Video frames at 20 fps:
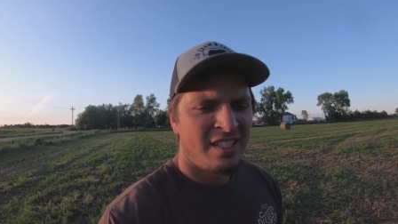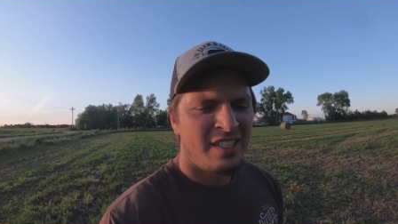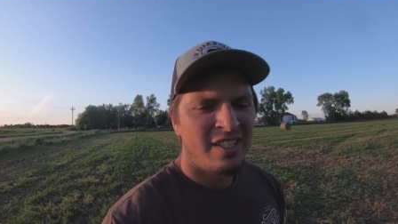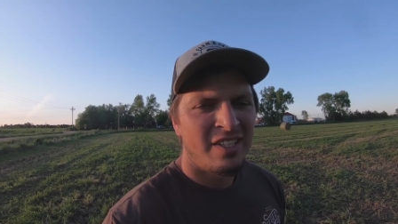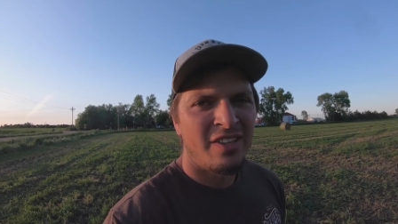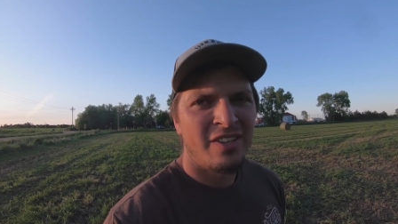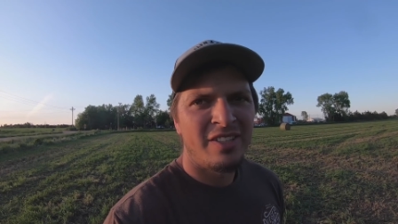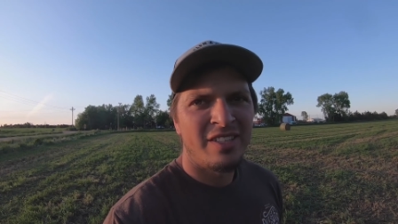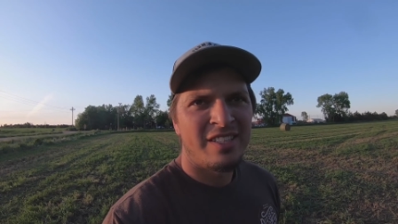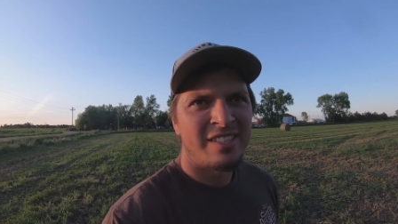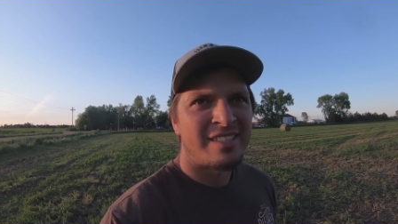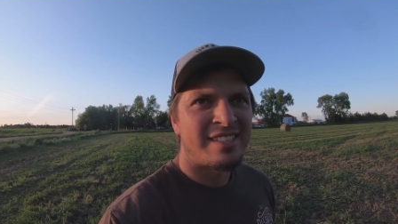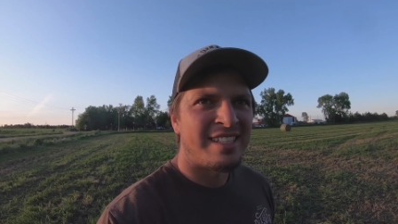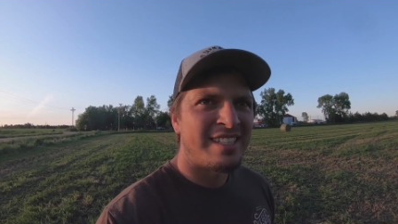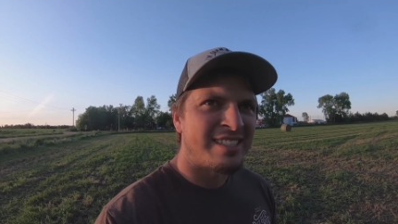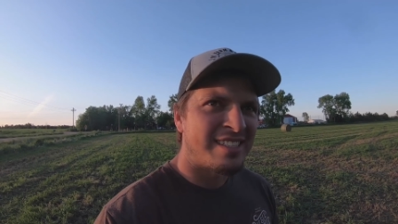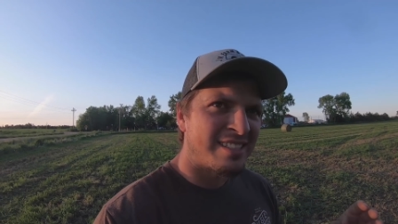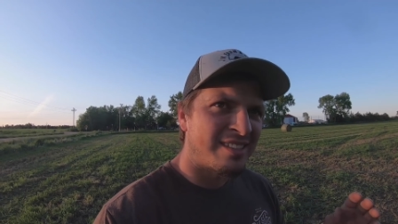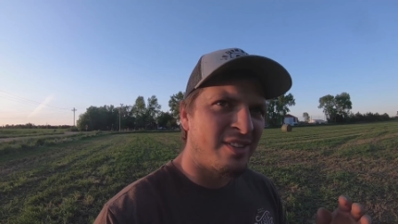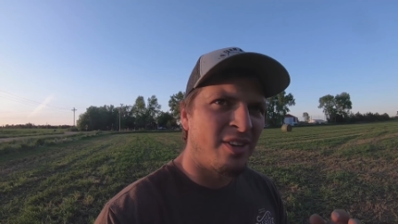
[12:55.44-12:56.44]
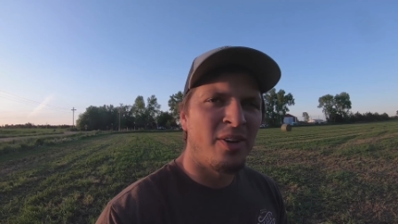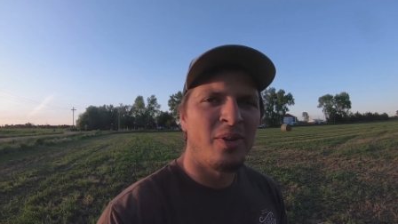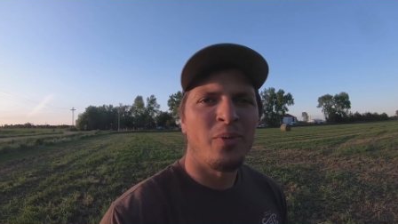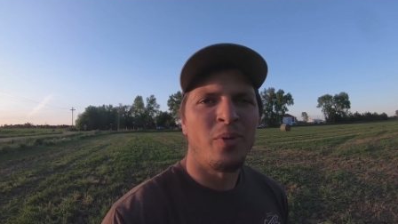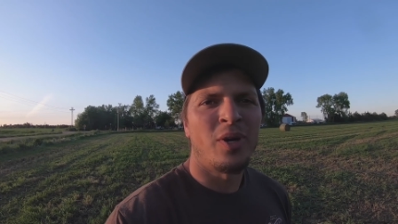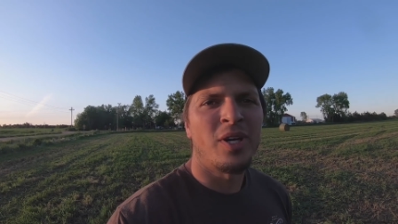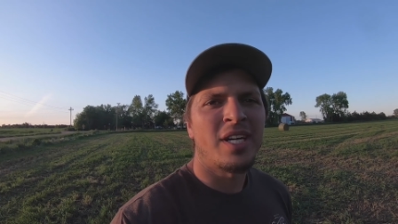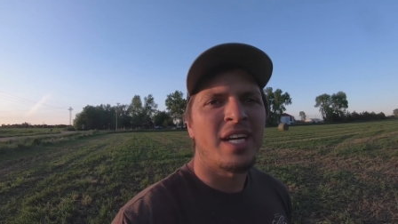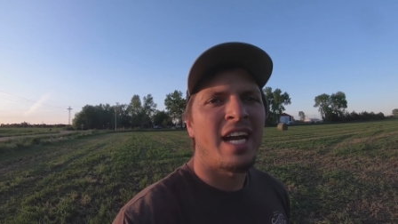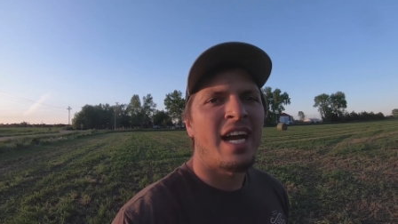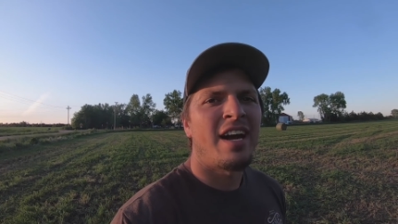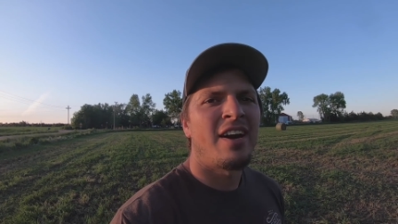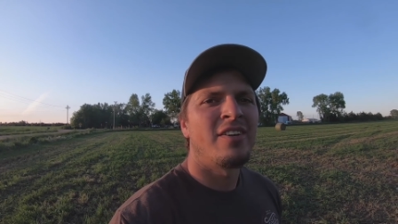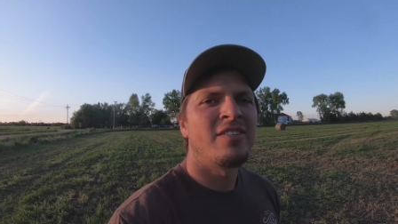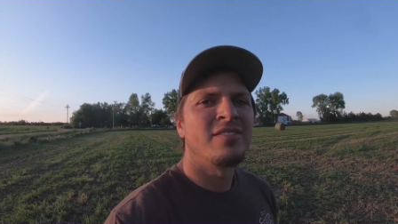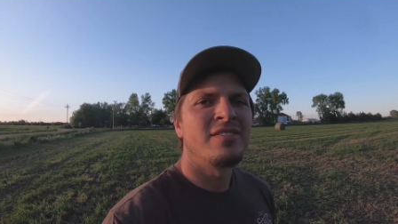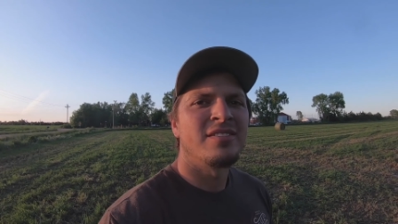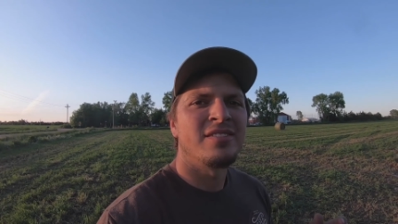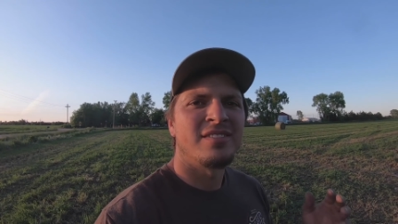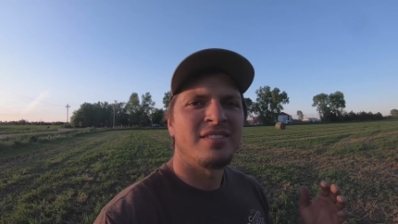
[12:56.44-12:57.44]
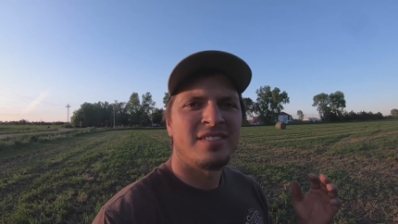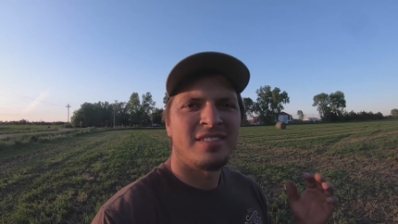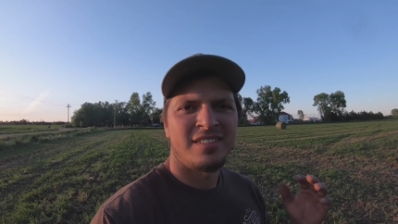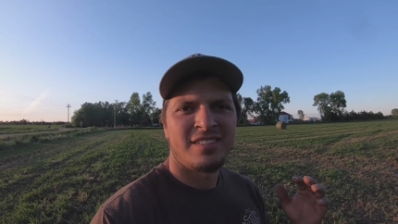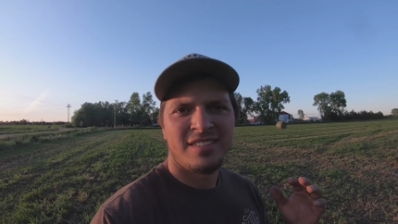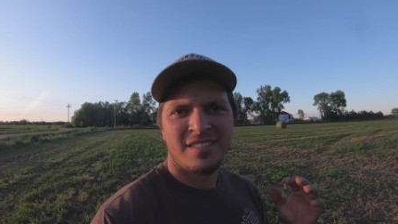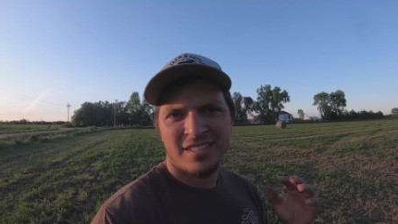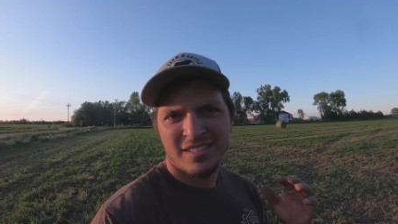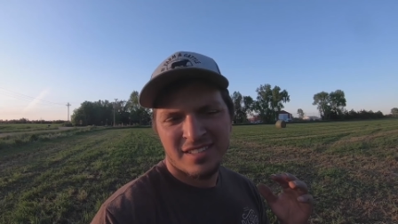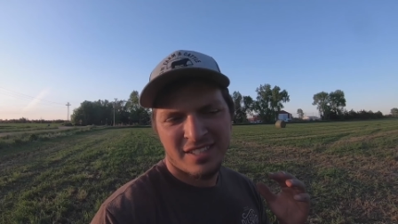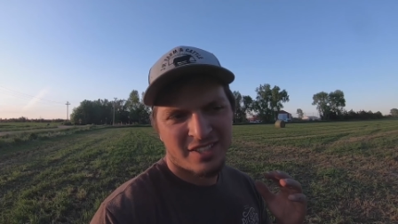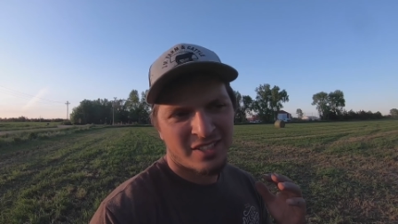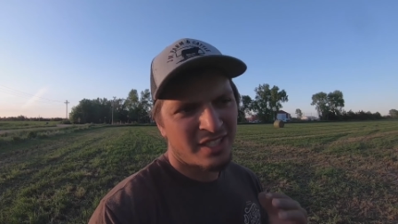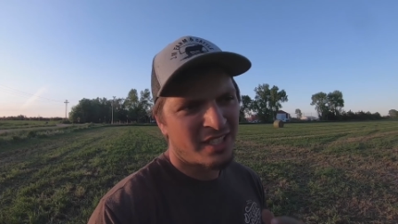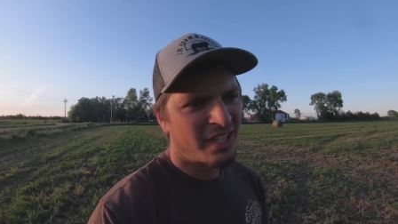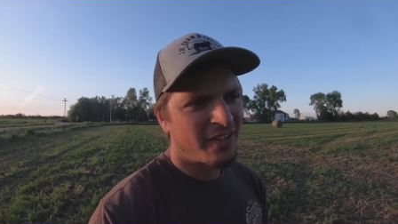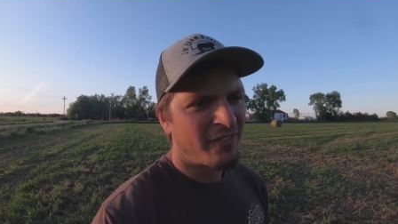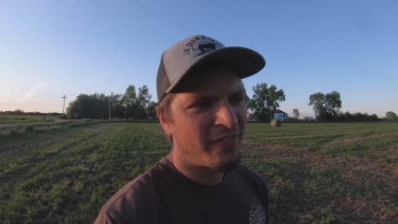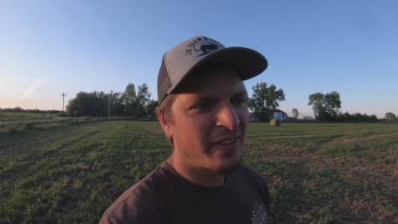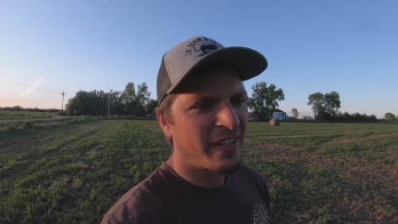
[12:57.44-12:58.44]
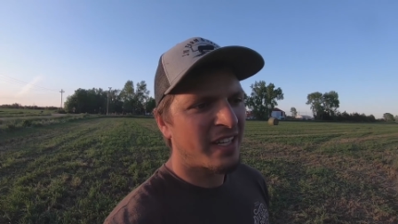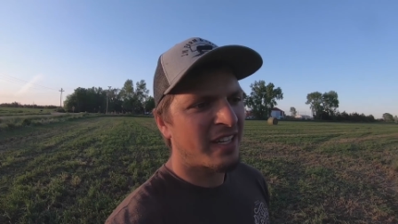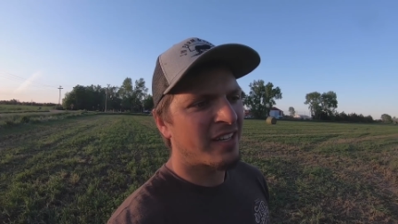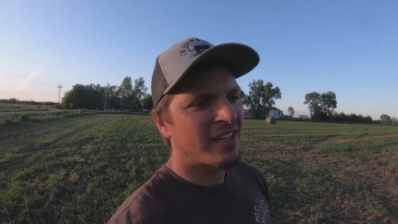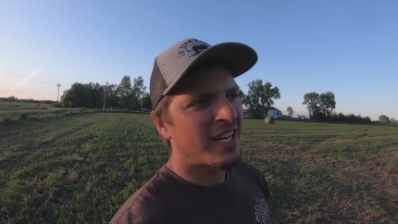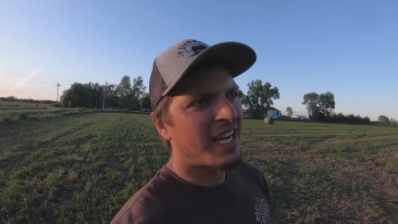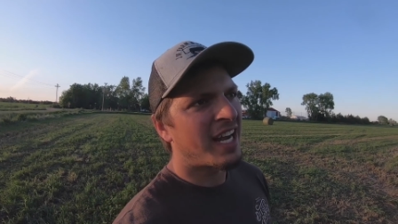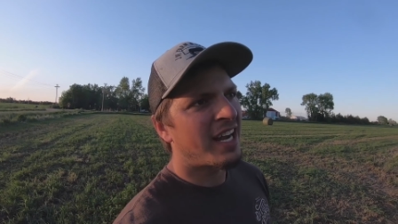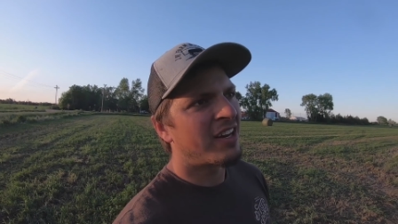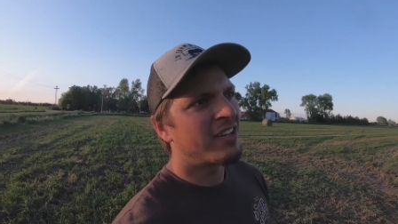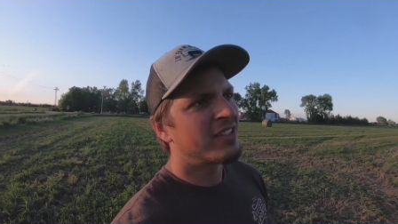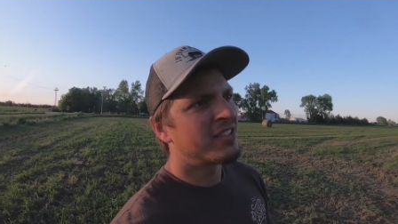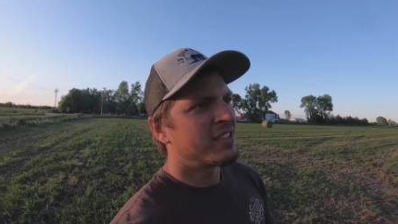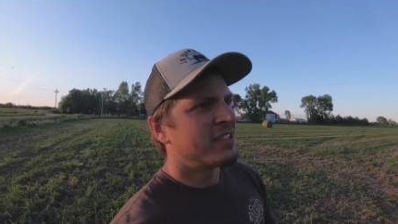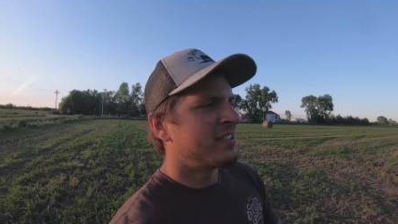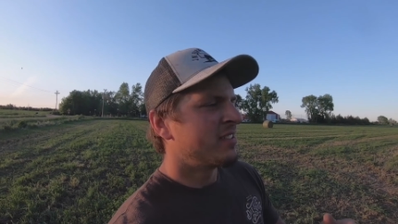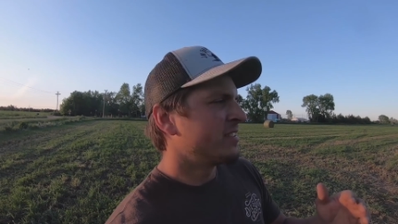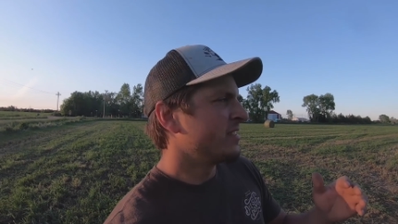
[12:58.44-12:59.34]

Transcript: you know, it's gonna work out. You're gonna figure it out.